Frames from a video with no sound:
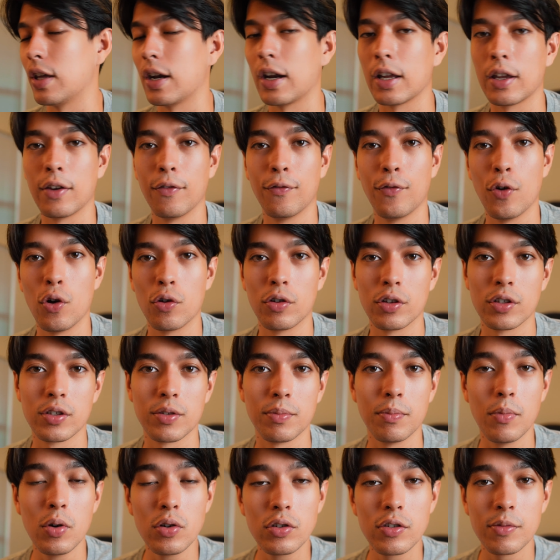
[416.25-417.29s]
that I can
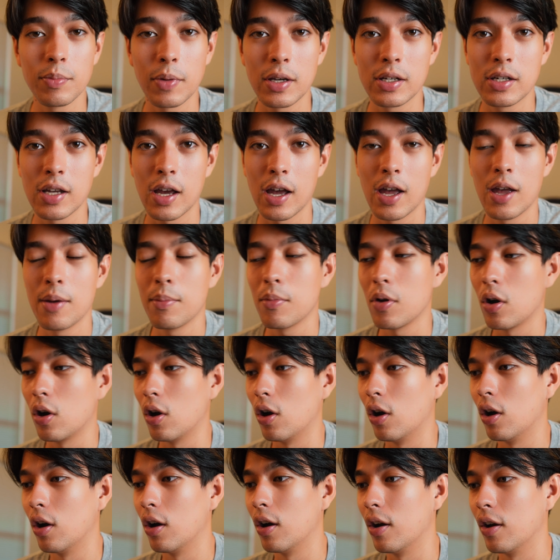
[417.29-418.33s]
focus most of my time
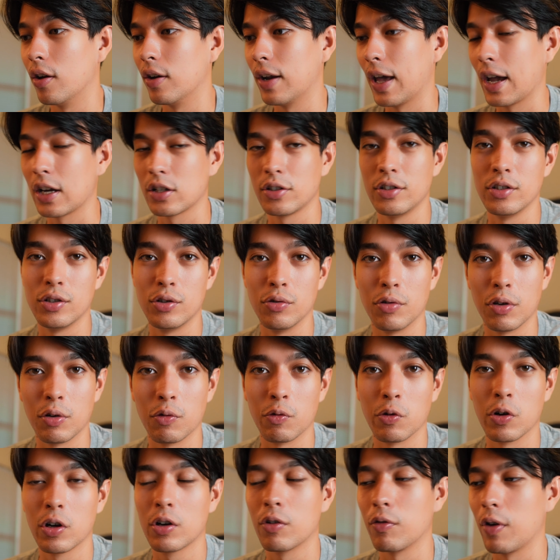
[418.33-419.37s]
on on actually doing
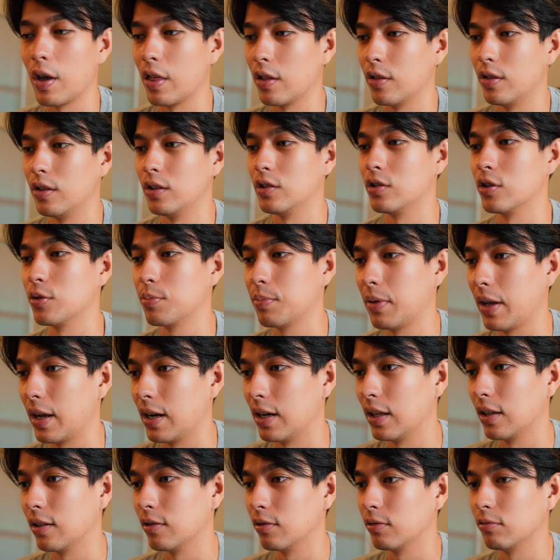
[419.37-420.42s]
work rather than just
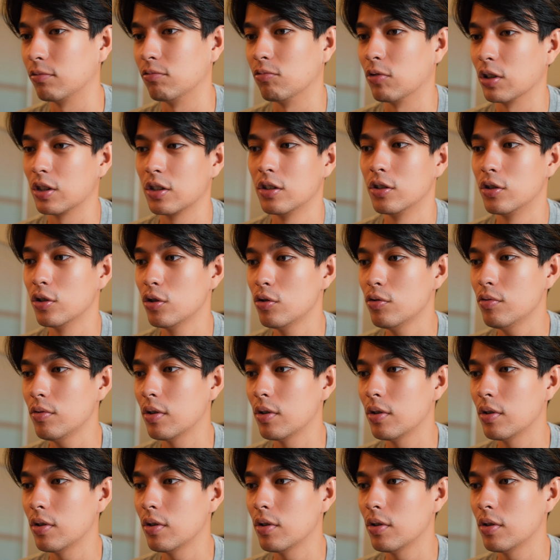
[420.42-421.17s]
planning what to do.